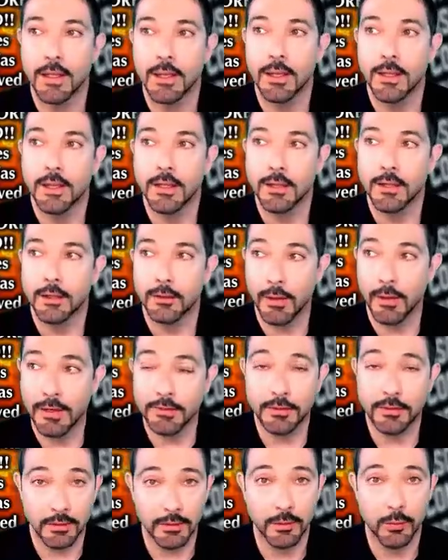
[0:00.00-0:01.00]
The
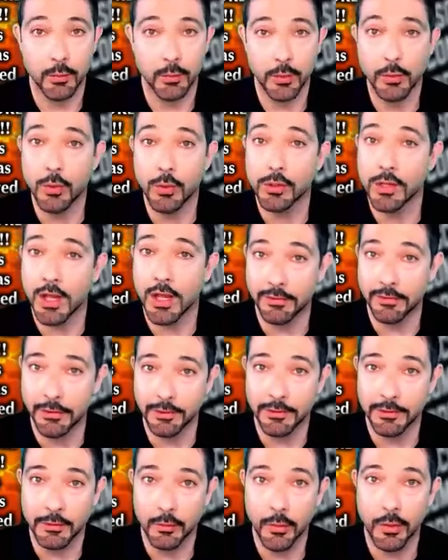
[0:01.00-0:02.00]
rest we will cover
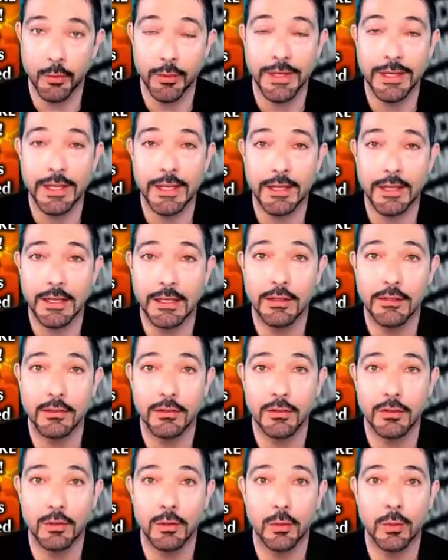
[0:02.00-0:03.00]
when we get
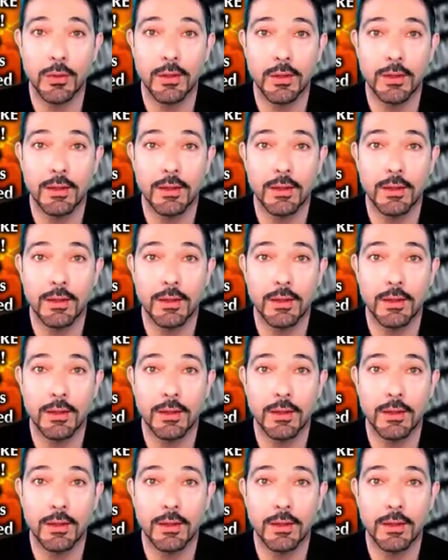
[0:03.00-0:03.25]
into